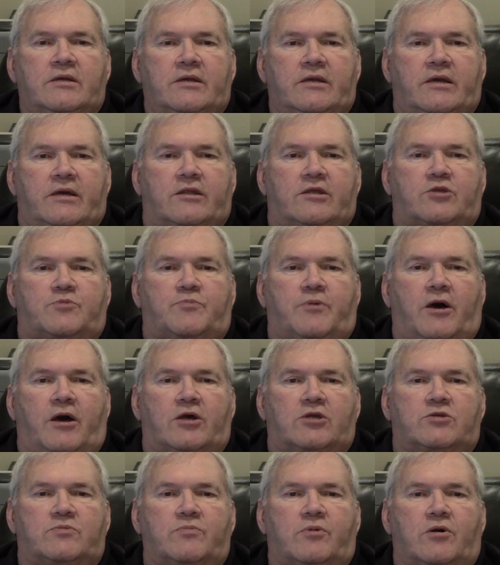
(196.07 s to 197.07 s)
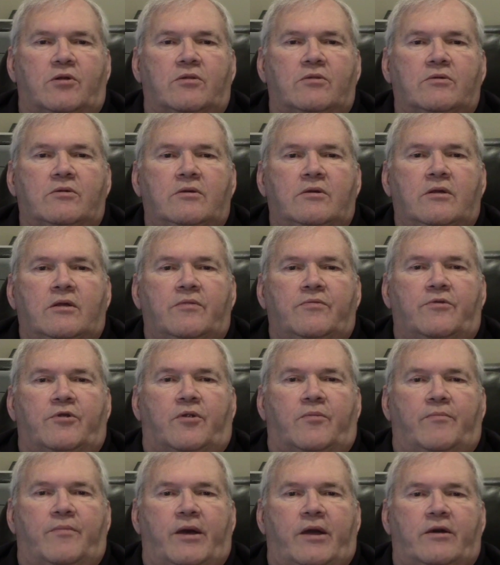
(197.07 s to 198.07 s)
It is possible
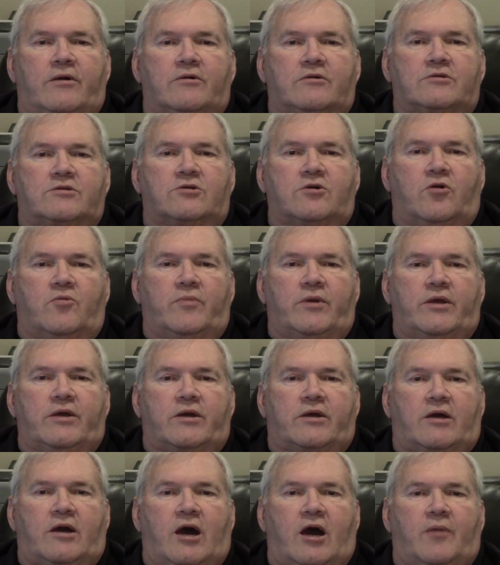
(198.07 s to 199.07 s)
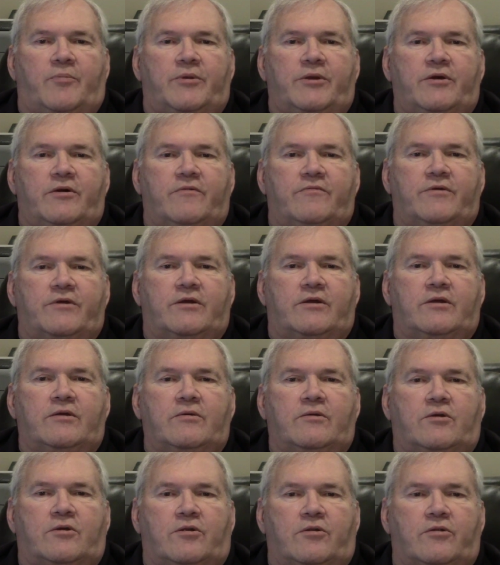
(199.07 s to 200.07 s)
there may also be a copy of the
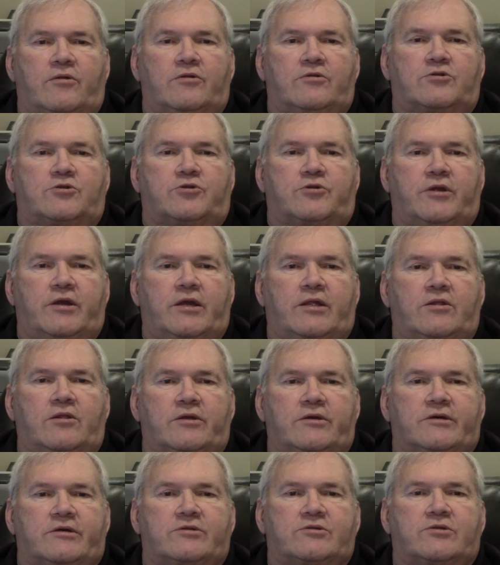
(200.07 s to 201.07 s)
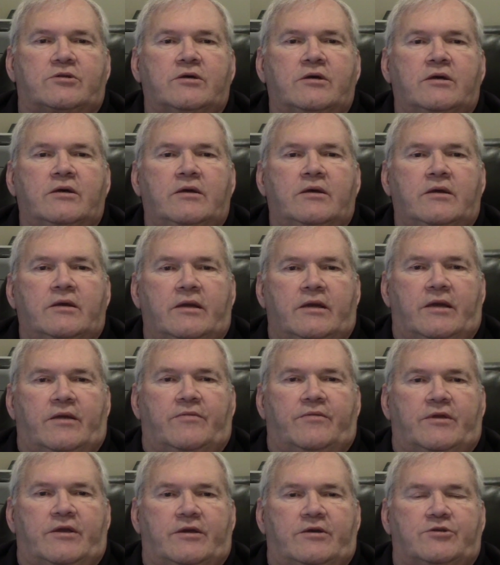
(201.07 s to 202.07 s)
current train list
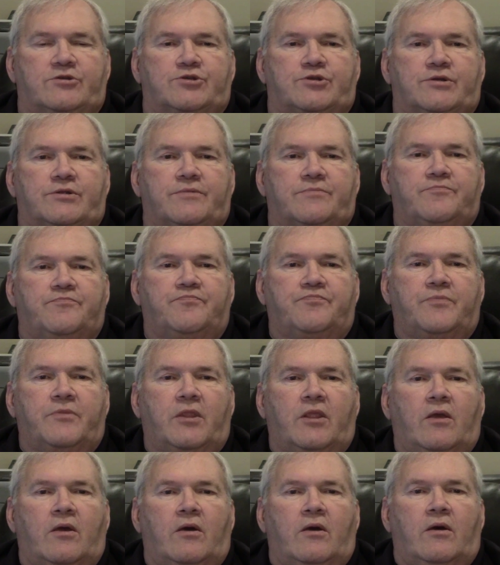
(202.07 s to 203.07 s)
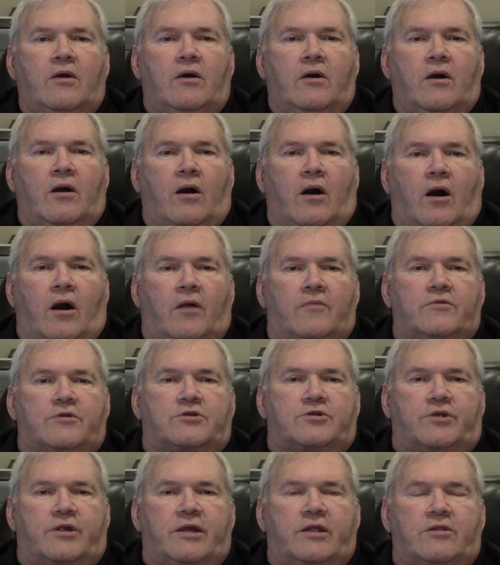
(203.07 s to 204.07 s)
in the engine. On the
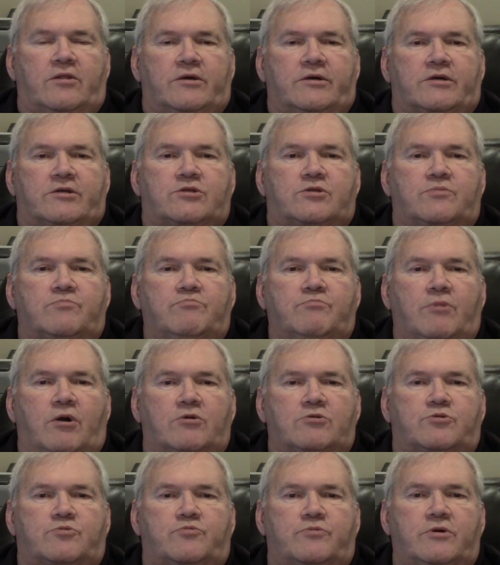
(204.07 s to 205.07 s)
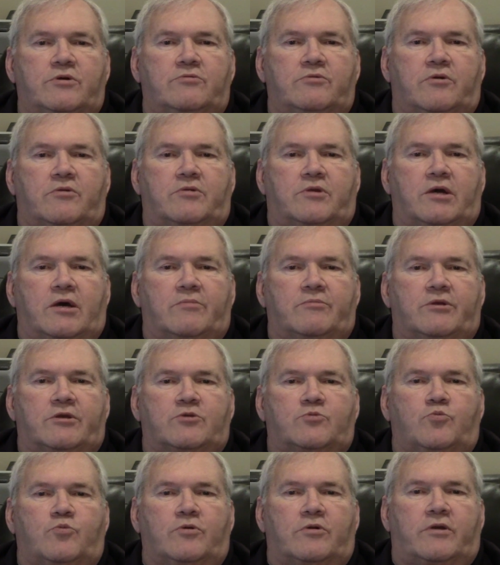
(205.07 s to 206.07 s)
train list, most railroad
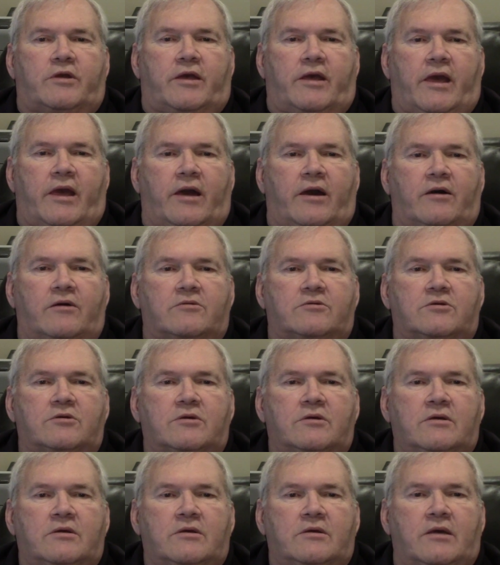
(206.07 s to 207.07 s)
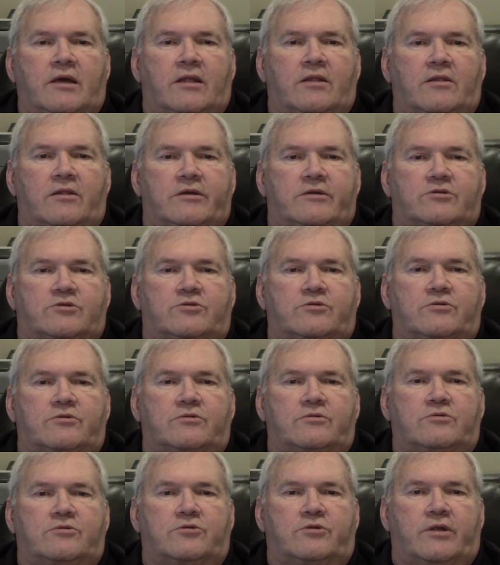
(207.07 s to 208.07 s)
companies will count and list
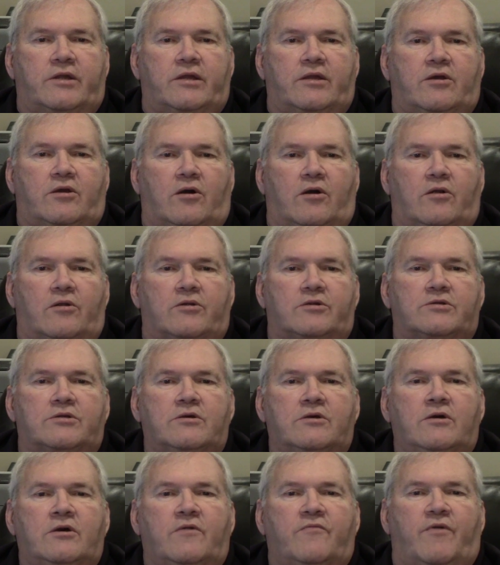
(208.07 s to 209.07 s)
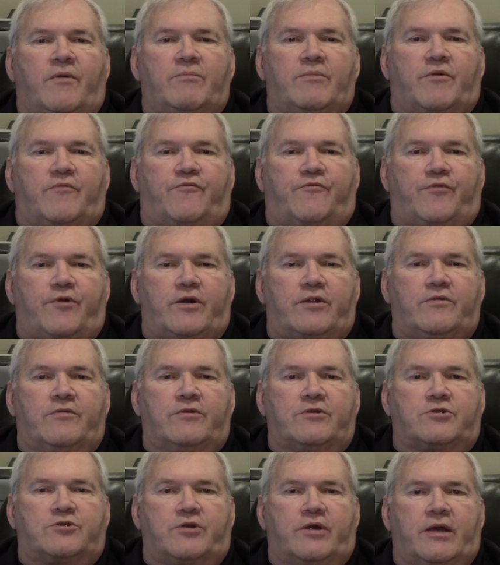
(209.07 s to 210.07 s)
their train cars from the front of
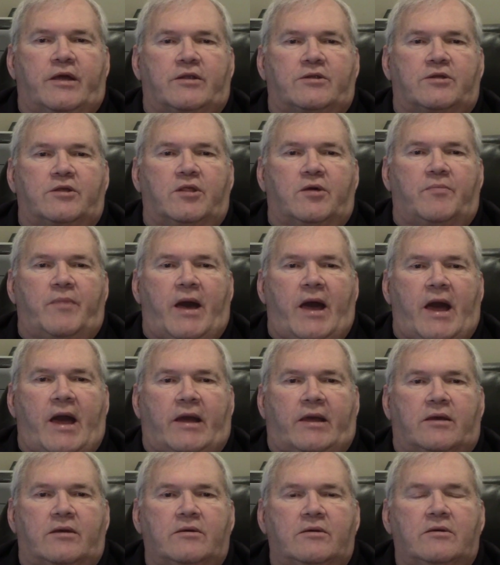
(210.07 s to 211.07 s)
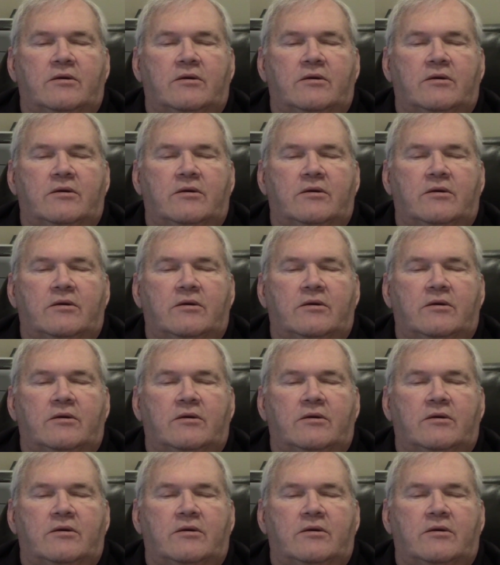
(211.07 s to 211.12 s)
the train to the back.